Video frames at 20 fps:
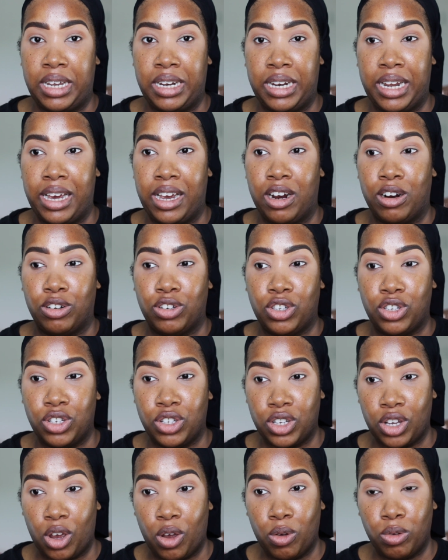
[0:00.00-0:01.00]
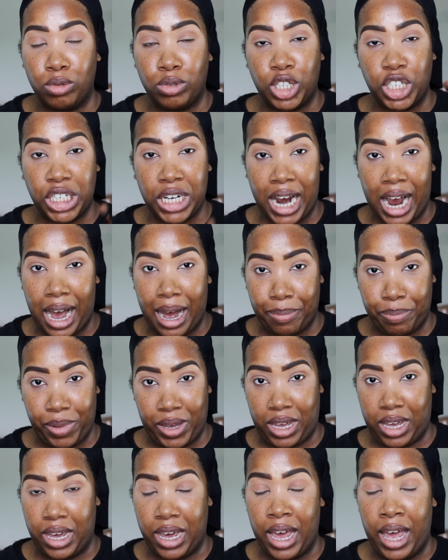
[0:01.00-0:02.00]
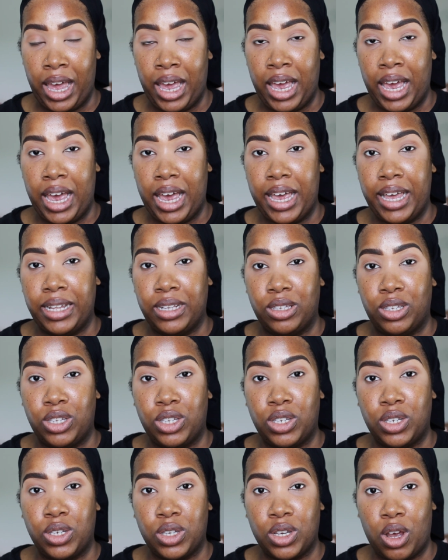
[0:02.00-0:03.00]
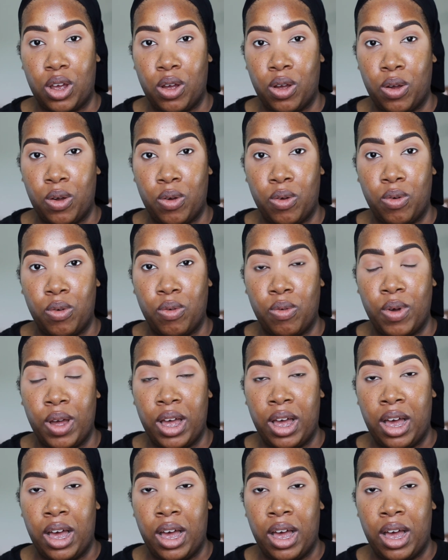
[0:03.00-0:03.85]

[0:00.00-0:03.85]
and they are so choppy and so,